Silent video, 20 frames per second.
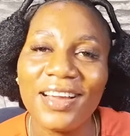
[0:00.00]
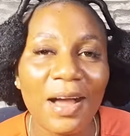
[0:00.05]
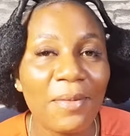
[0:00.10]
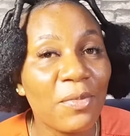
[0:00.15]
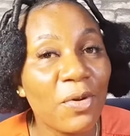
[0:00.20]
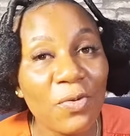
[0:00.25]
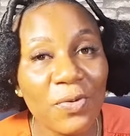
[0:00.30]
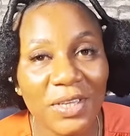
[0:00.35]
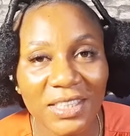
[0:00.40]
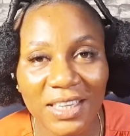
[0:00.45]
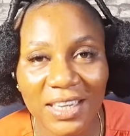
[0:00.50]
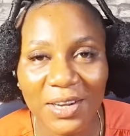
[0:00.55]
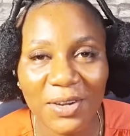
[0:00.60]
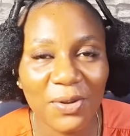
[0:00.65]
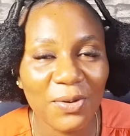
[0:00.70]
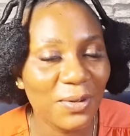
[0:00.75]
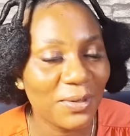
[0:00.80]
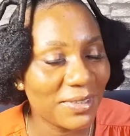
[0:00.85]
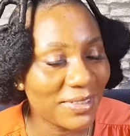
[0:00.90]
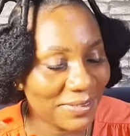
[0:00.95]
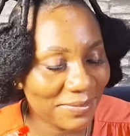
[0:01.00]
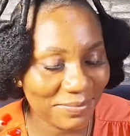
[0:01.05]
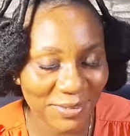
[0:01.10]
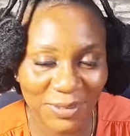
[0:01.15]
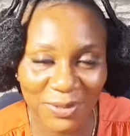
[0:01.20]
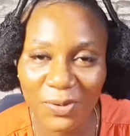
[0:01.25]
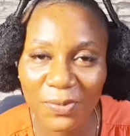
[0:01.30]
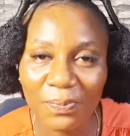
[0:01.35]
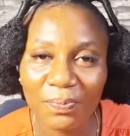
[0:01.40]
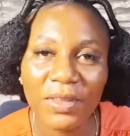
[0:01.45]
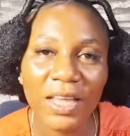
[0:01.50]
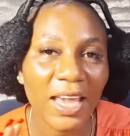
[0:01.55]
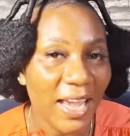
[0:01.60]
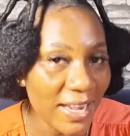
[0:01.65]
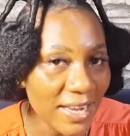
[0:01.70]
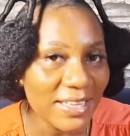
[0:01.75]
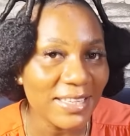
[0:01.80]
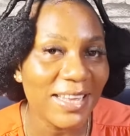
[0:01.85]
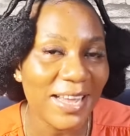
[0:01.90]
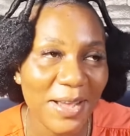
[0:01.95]
I'm always indoors, so
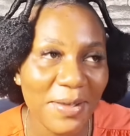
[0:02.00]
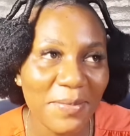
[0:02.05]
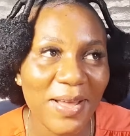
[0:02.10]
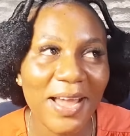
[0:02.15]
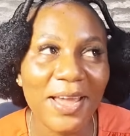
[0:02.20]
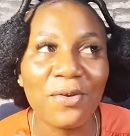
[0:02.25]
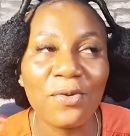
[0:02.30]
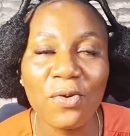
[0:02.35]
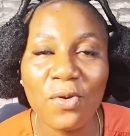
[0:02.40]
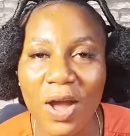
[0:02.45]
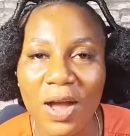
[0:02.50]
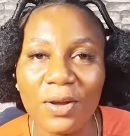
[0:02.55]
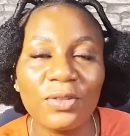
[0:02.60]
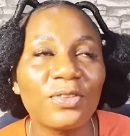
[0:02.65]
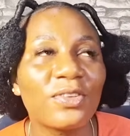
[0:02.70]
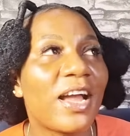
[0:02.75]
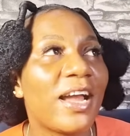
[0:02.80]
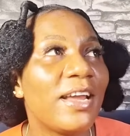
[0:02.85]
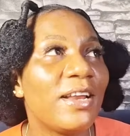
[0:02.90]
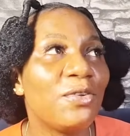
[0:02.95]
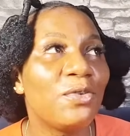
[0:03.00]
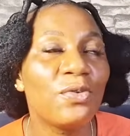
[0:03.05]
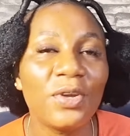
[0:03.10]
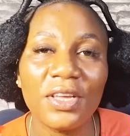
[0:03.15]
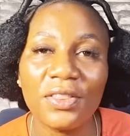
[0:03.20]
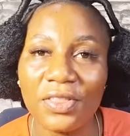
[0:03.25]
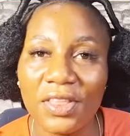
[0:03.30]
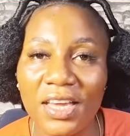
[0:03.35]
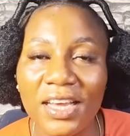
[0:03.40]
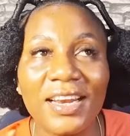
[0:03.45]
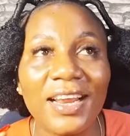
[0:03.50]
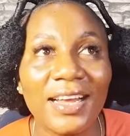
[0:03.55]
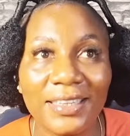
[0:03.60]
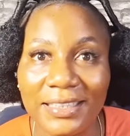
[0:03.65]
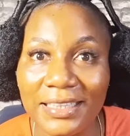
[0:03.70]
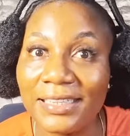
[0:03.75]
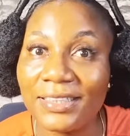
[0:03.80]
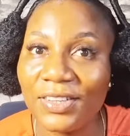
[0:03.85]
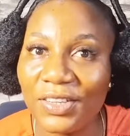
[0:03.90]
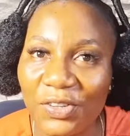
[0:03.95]
anytime I go out, I do a thing
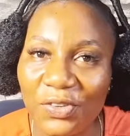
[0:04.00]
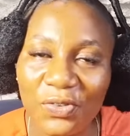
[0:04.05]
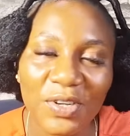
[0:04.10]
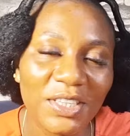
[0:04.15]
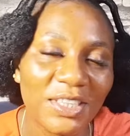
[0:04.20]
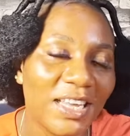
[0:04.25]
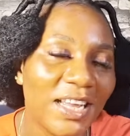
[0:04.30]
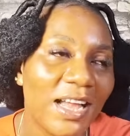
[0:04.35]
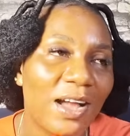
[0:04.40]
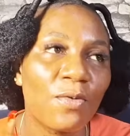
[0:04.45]
that is interesting.